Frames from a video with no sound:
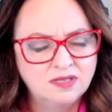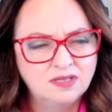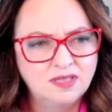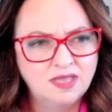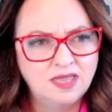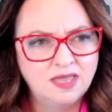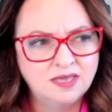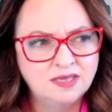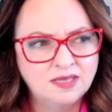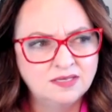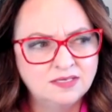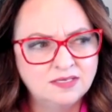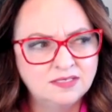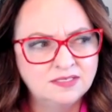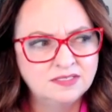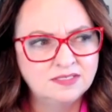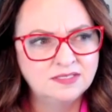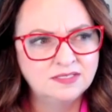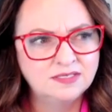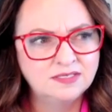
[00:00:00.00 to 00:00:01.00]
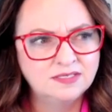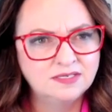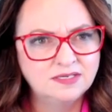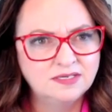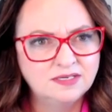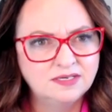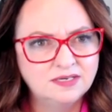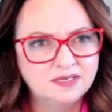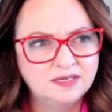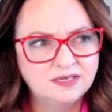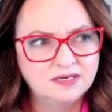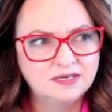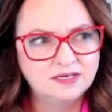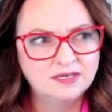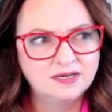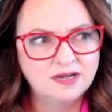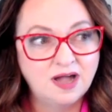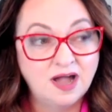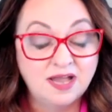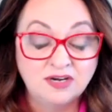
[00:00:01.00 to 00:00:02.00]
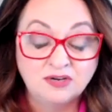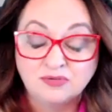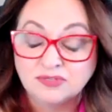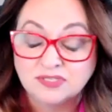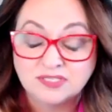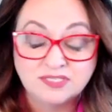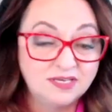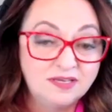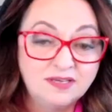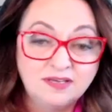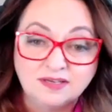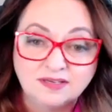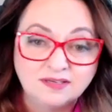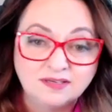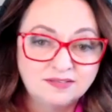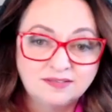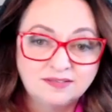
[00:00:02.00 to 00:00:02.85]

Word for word: and I don't see it.